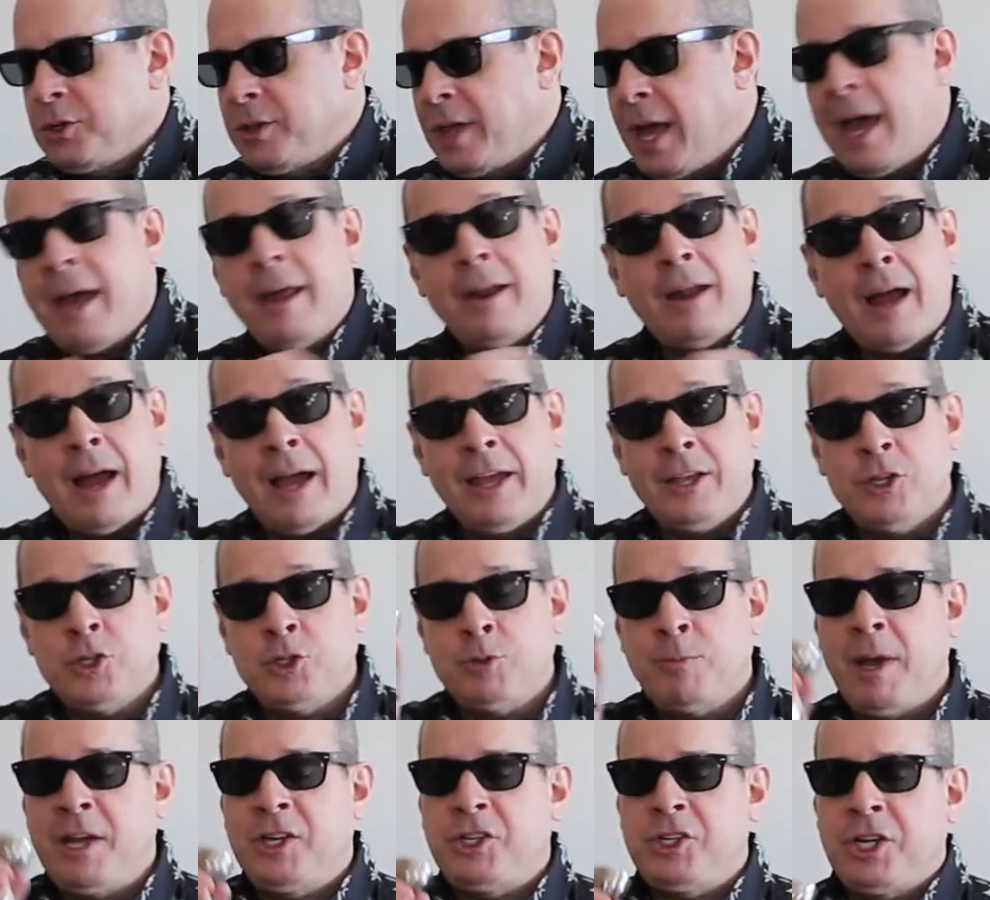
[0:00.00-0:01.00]
that, I use
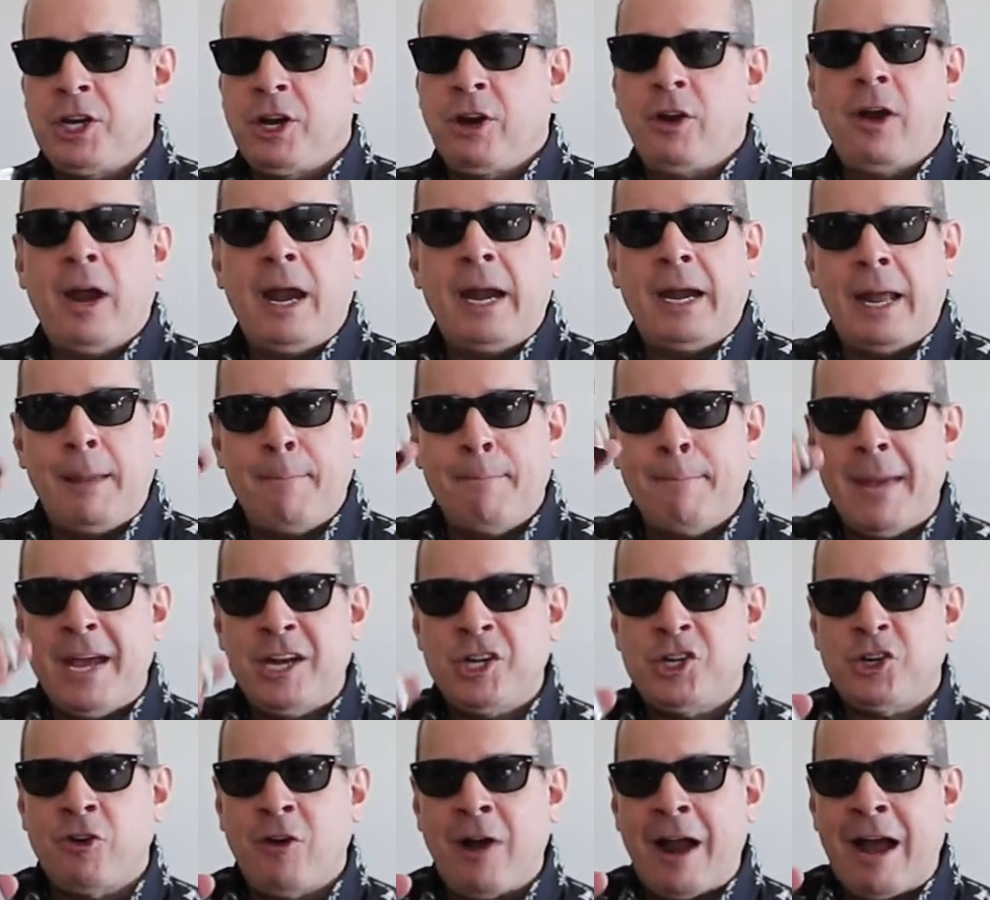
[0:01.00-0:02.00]
my jigger and I
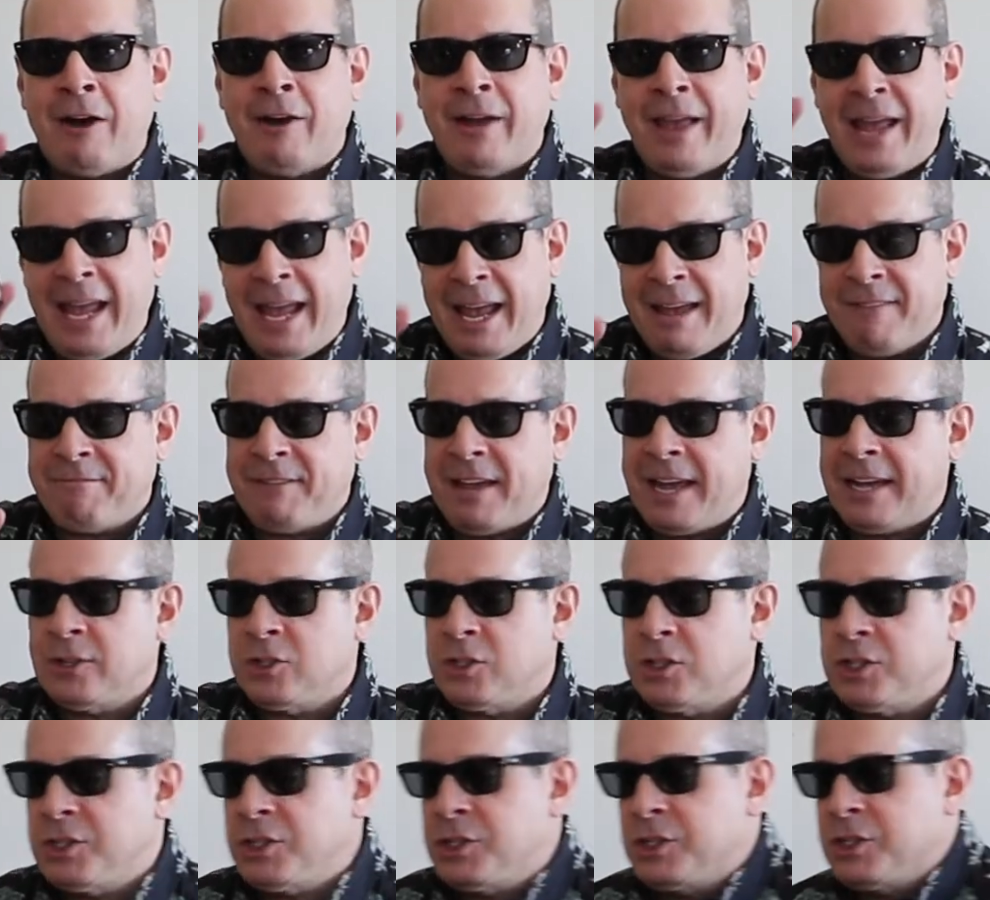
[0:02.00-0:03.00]
measure out half
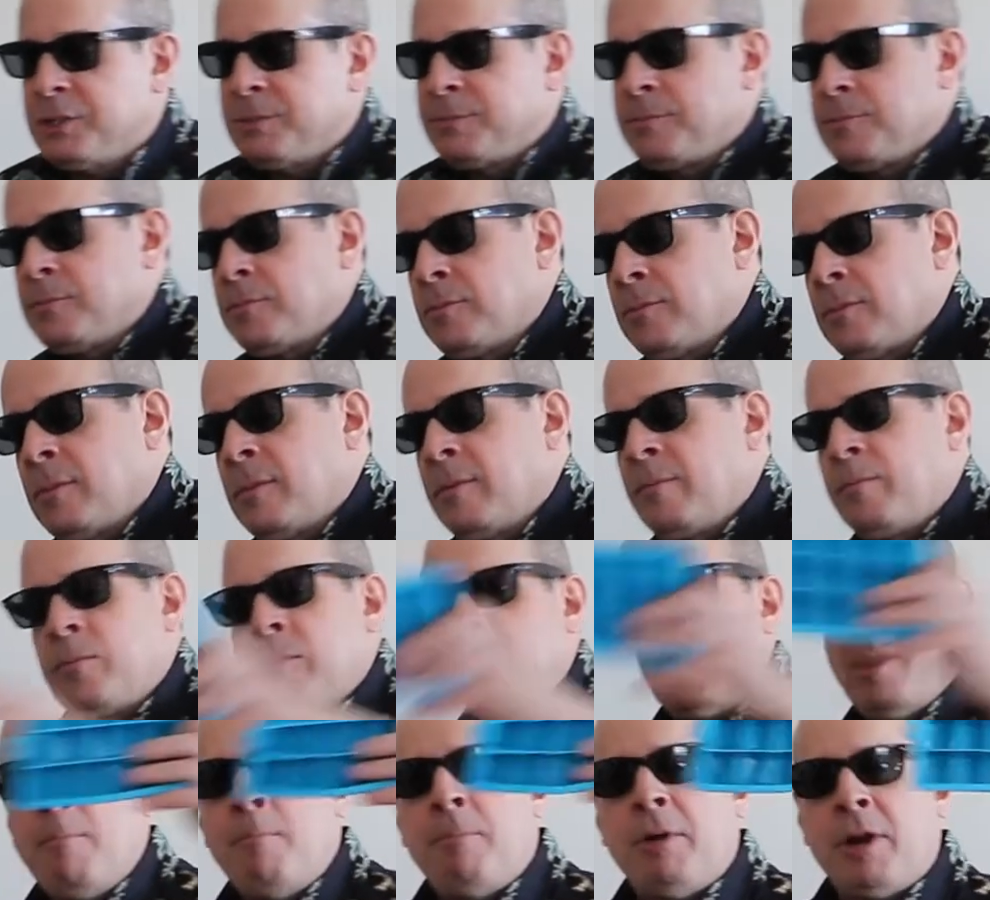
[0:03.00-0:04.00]
ounces,
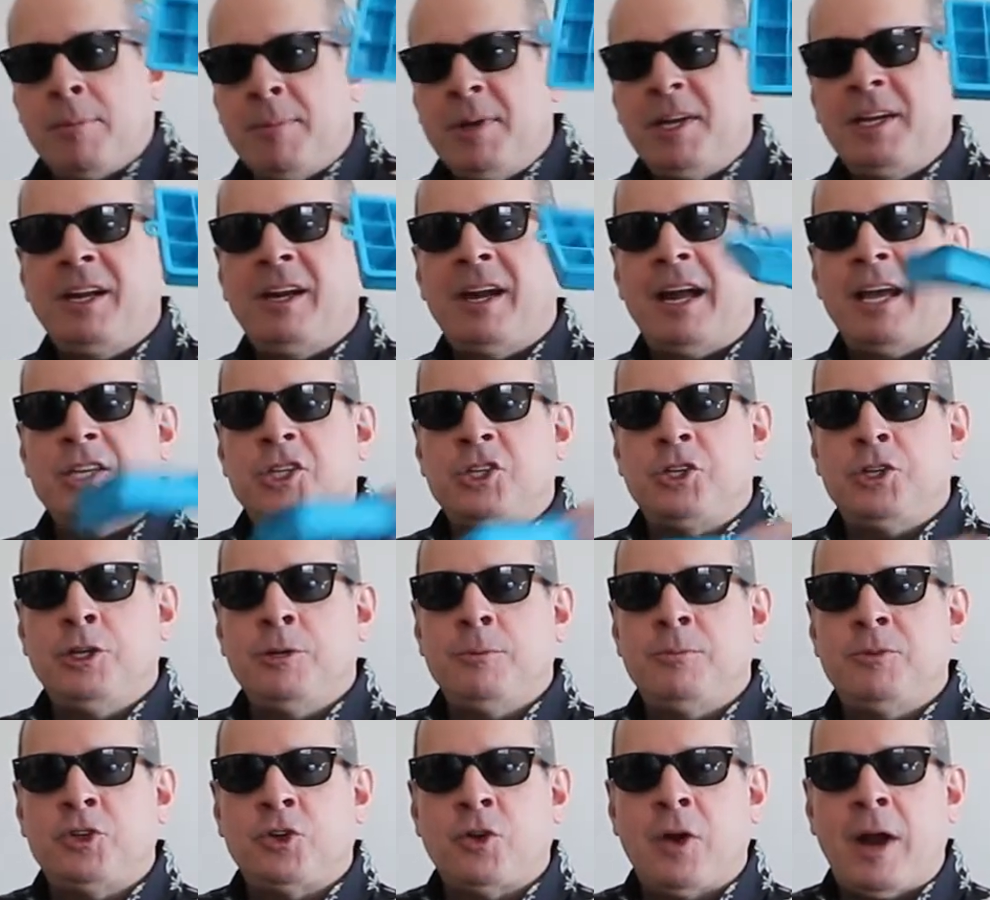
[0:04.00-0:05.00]
put them in an ice
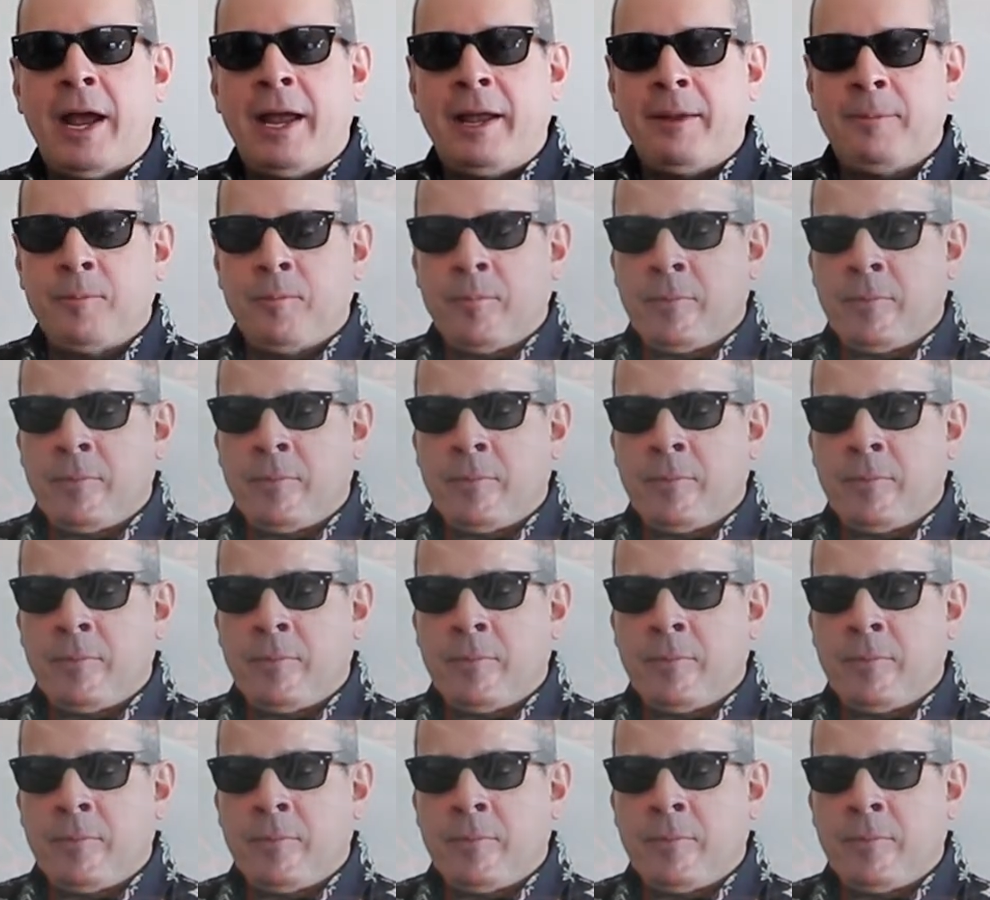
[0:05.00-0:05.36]
cube tray.